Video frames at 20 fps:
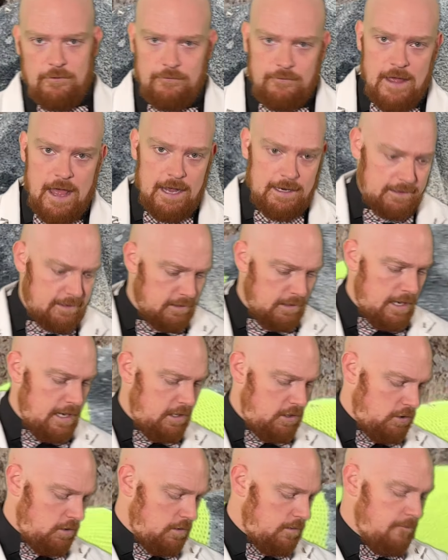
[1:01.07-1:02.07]
effects,
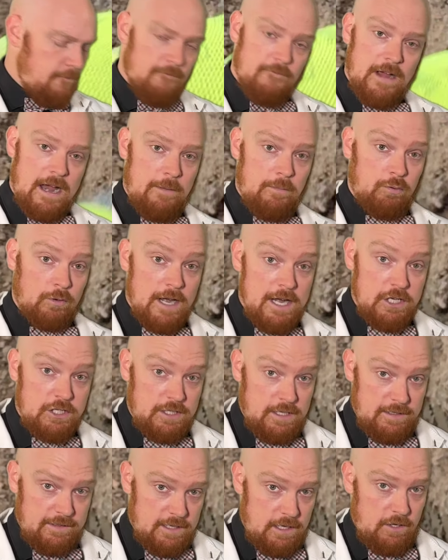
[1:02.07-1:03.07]
like your
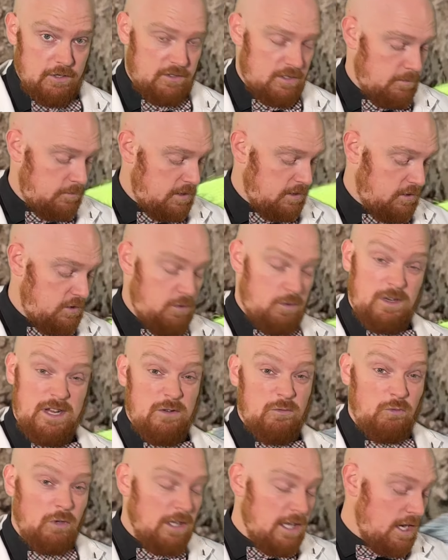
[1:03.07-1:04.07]
vibrations that you're subject to
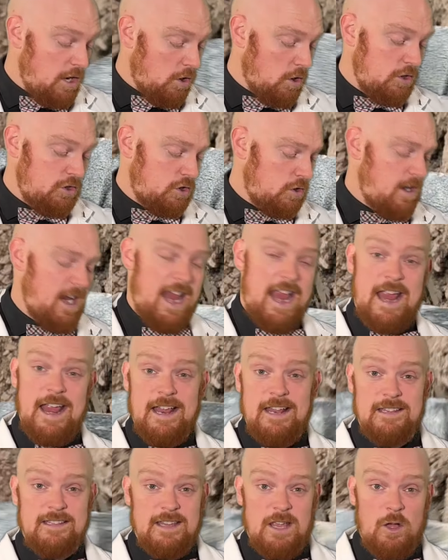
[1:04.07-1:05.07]
can really hurt your
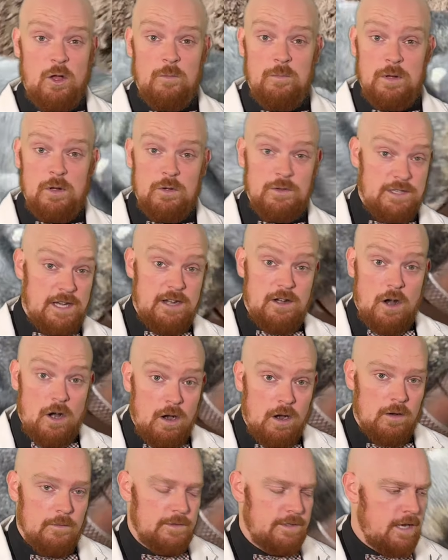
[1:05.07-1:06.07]
hands, elbows, and
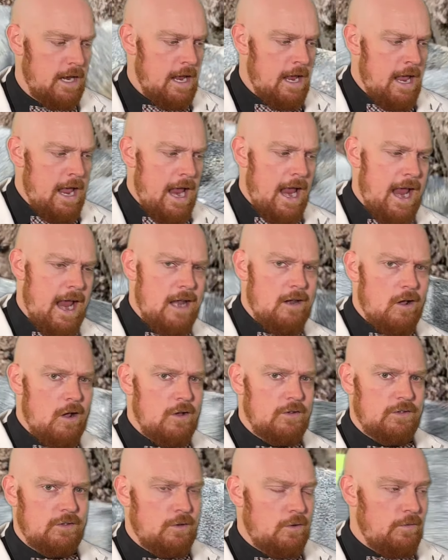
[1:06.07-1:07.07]
arms. And
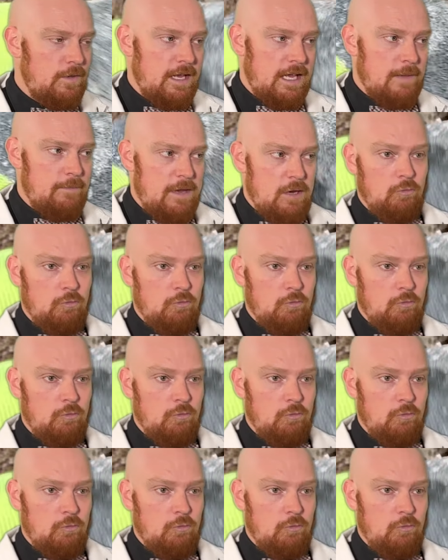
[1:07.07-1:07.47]
also they can